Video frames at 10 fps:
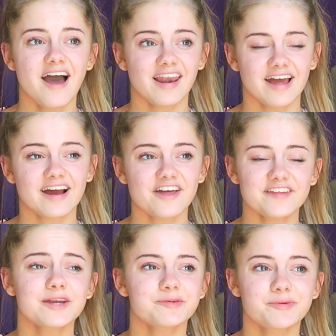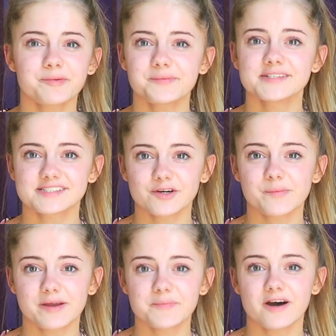Like, I think it would probably still
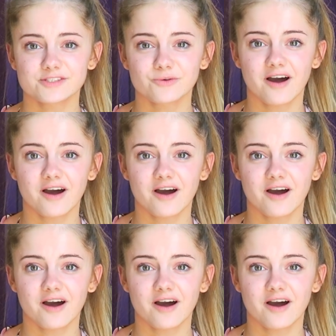be a personal